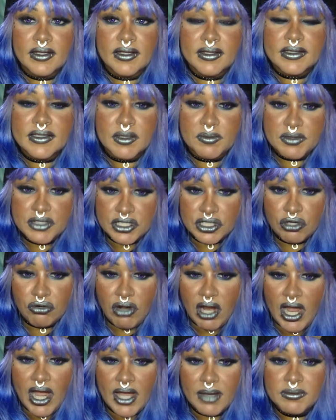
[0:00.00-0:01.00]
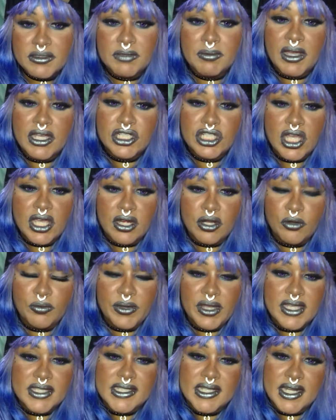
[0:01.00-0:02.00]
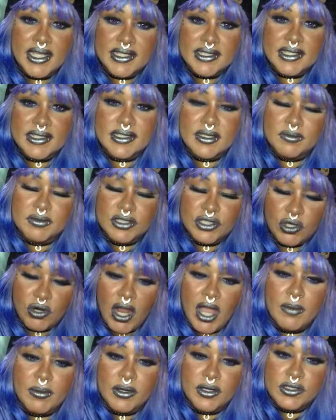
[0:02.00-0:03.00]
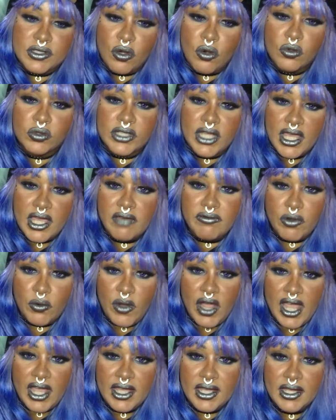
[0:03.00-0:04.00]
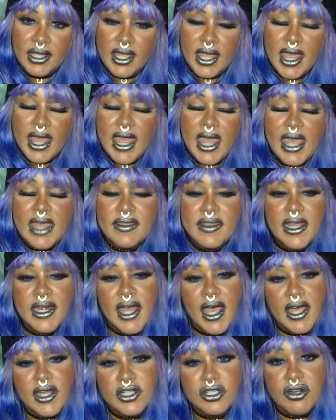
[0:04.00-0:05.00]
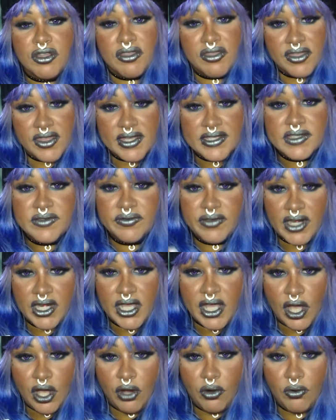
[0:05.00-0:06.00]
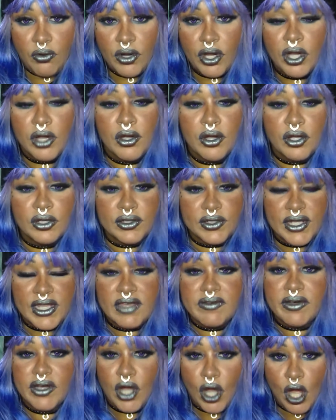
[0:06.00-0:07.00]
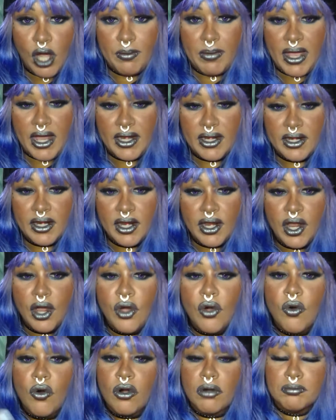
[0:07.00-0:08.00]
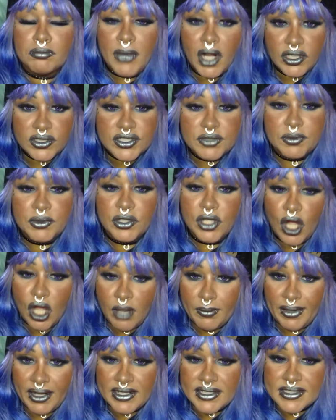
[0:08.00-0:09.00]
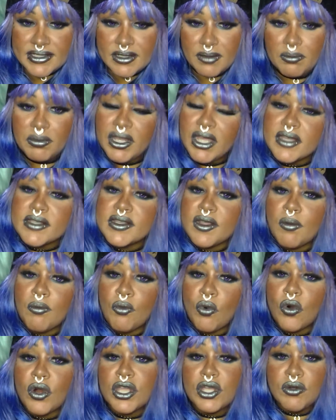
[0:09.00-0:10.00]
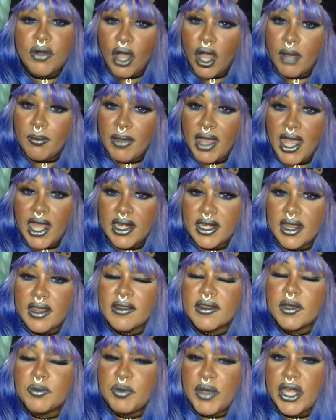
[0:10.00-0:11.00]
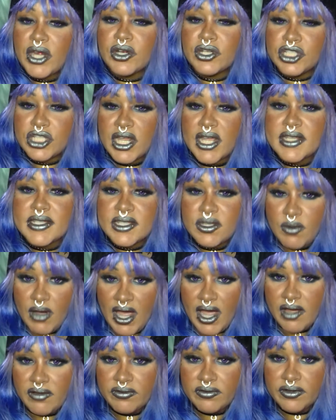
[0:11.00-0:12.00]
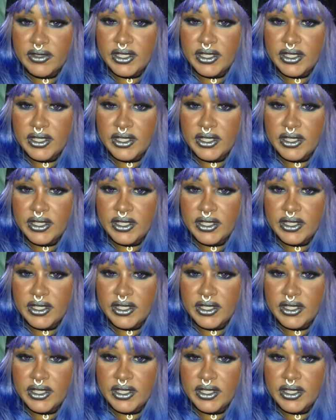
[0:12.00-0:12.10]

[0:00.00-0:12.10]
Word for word: subscribe to my channel because it is a subscribers only giveaway. And then under this video, leave a comment or multiple comments because the more you comment, the better chance you have.